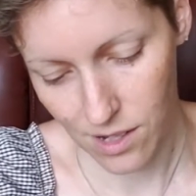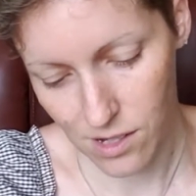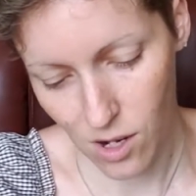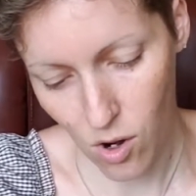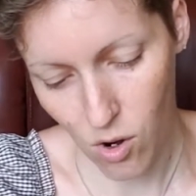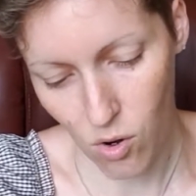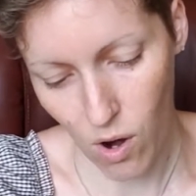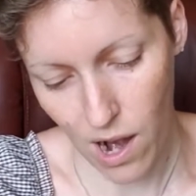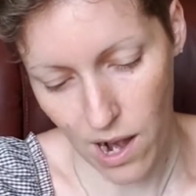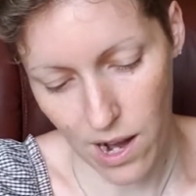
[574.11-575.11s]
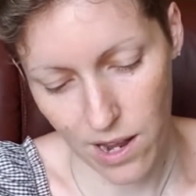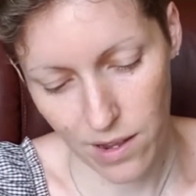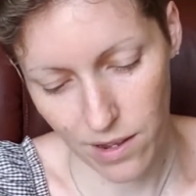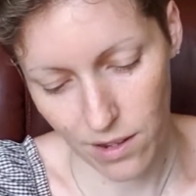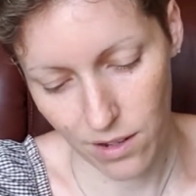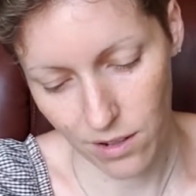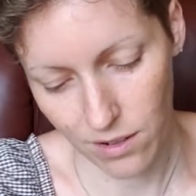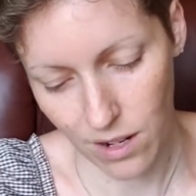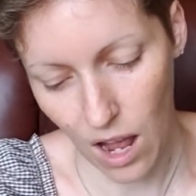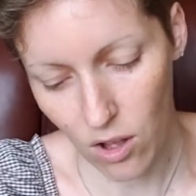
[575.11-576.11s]
So
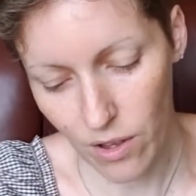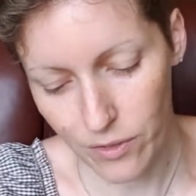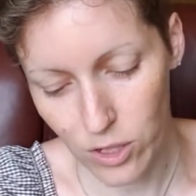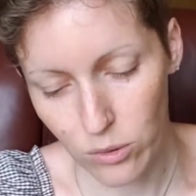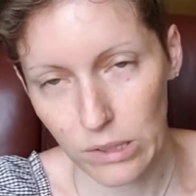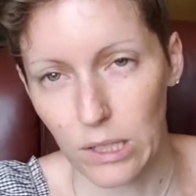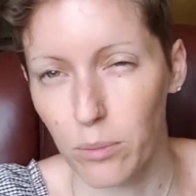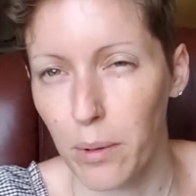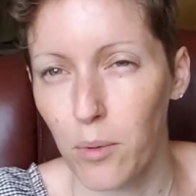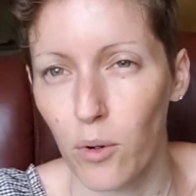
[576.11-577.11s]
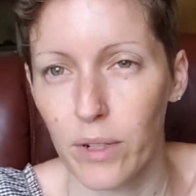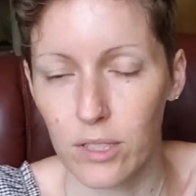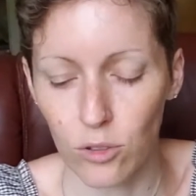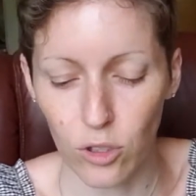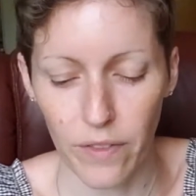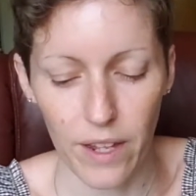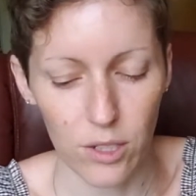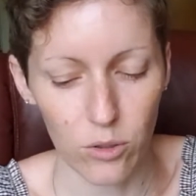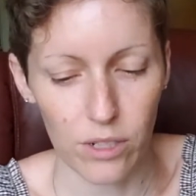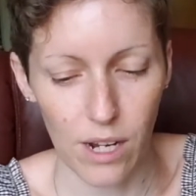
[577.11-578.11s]
I I'll have to do a little bit more research on that
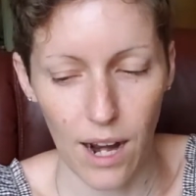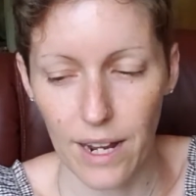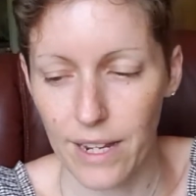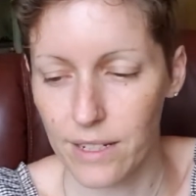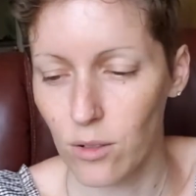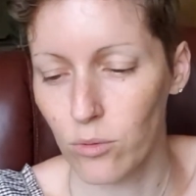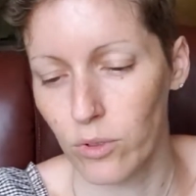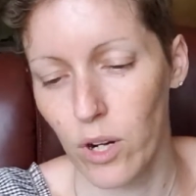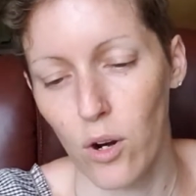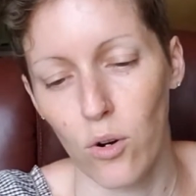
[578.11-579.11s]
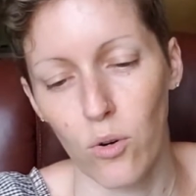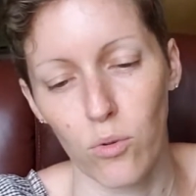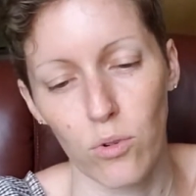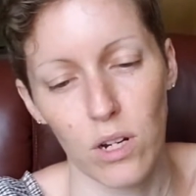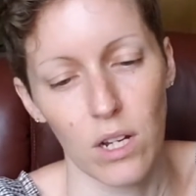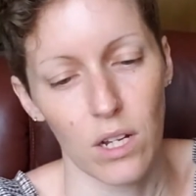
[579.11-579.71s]
too because I don't know